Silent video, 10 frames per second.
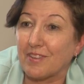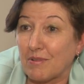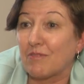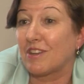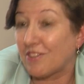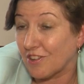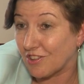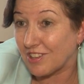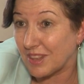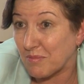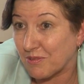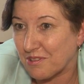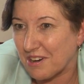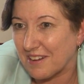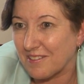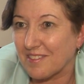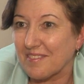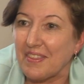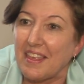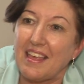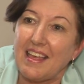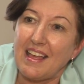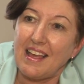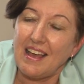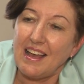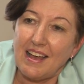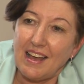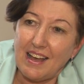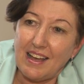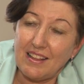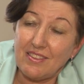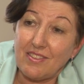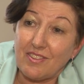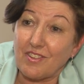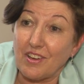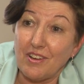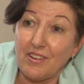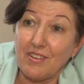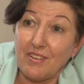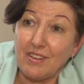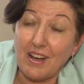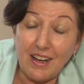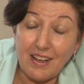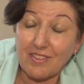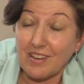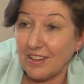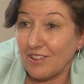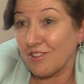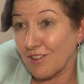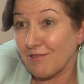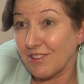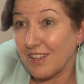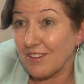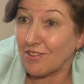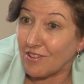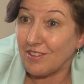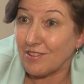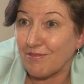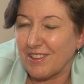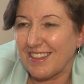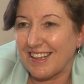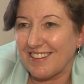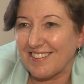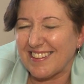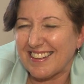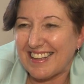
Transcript: someone researching them for us. And so, yeah, it's going into different things, doing different things.